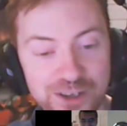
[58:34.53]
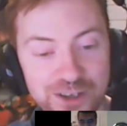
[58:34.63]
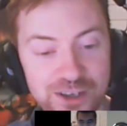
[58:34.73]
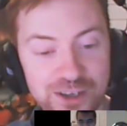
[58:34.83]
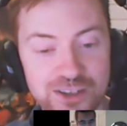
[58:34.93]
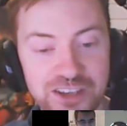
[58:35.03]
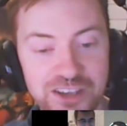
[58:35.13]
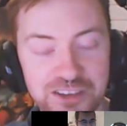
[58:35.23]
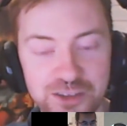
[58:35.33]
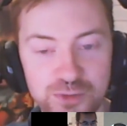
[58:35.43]
because I
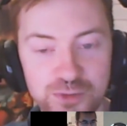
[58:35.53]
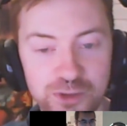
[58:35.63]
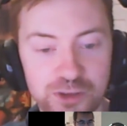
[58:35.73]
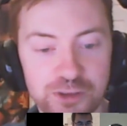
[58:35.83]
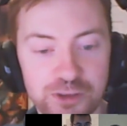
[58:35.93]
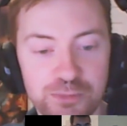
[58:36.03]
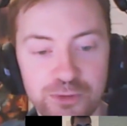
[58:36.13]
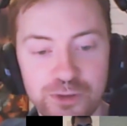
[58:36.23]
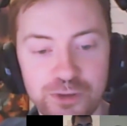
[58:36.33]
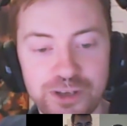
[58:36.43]
think it's really good in the
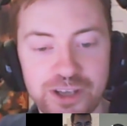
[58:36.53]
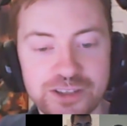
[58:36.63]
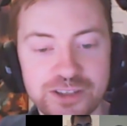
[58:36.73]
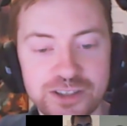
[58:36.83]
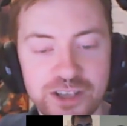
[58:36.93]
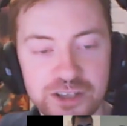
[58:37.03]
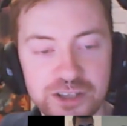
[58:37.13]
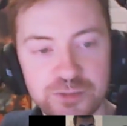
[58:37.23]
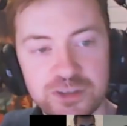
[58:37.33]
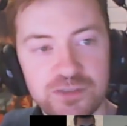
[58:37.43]
blue-green Nexus deck,
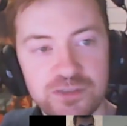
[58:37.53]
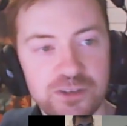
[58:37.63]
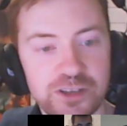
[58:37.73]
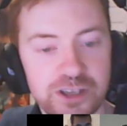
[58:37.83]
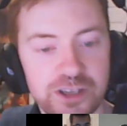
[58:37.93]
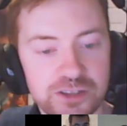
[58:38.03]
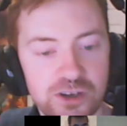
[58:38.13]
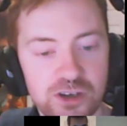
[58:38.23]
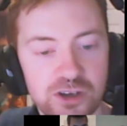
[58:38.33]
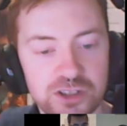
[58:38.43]
specifically against
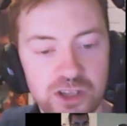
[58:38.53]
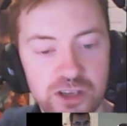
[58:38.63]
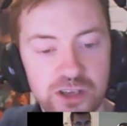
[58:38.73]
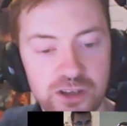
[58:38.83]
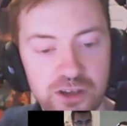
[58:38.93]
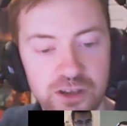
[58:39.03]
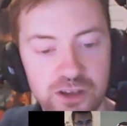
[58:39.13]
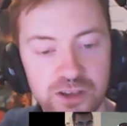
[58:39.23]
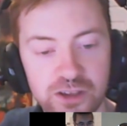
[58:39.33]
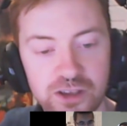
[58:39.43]
cards like
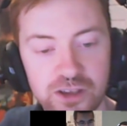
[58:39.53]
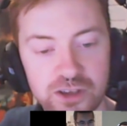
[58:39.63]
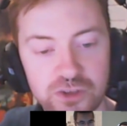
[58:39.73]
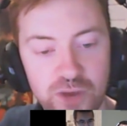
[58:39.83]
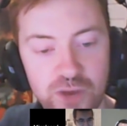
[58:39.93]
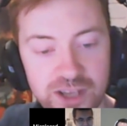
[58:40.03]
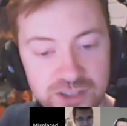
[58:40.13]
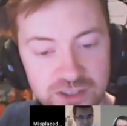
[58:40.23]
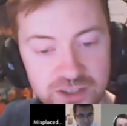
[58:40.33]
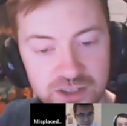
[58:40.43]

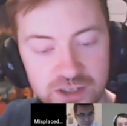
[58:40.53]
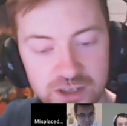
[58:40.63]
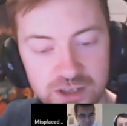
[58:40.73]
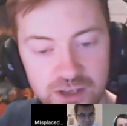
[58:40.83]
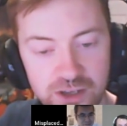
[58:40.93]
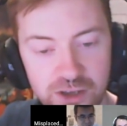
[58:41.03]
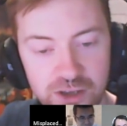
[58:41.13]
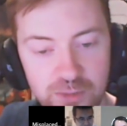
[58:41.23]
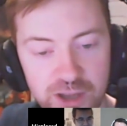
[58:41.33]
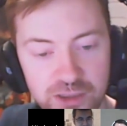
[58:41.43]
Duress.
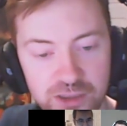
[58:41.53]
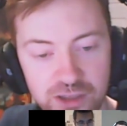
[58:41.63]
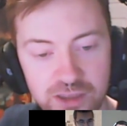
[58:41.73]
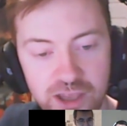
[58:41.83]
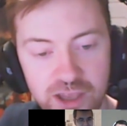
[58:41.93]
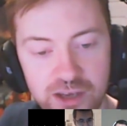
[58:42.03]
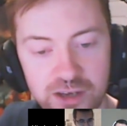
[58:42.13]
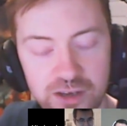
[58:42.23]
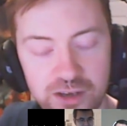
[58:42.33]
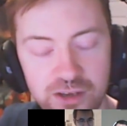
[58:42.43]
I think that
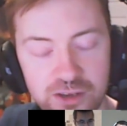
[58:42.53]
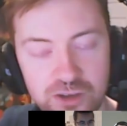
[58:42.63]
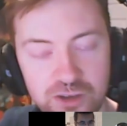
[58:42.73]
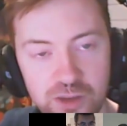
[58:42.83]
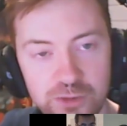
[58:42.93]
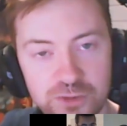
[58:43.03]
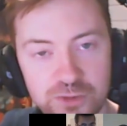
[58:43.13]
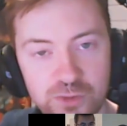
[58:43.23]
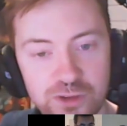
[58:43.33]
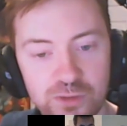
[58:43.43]
Tamiyo is
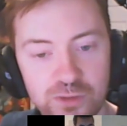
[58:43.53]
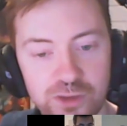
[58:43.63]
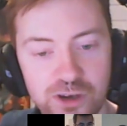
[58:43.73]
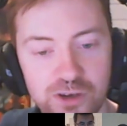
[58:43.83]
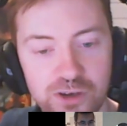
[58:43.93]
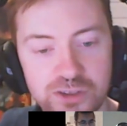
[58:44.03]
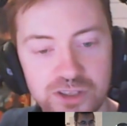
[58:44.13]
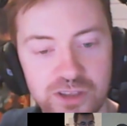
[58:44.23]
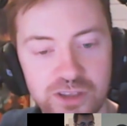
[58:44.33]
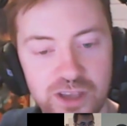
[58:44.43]
one of the only cards
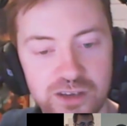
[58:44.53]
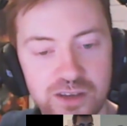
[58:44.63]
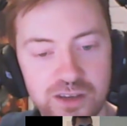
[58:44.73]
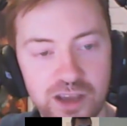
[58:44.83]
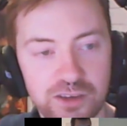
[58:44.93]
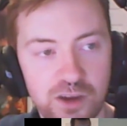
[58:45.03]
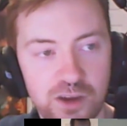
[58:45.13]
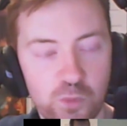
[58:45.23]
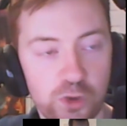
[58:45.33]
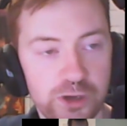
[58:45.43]
in that deck that I'm
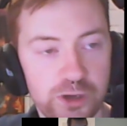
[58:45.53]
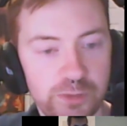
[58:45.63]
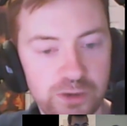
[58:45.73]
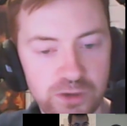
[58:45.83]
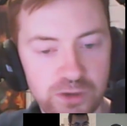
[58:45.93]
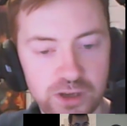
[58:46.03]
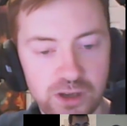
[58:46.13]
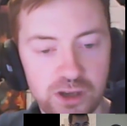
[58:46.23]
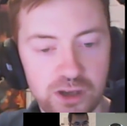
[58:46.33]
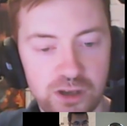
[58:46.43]
worried about.
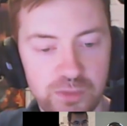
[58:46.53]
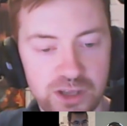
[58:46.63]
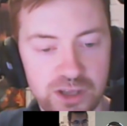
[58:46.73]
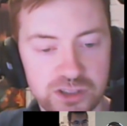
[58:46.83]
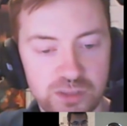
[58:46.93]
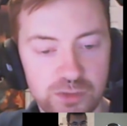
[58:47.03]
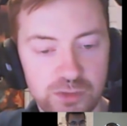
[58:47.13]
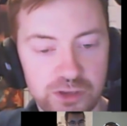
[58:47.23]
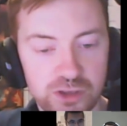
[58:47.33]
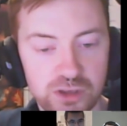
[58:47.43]
As
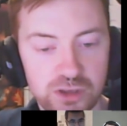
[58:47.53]
somebody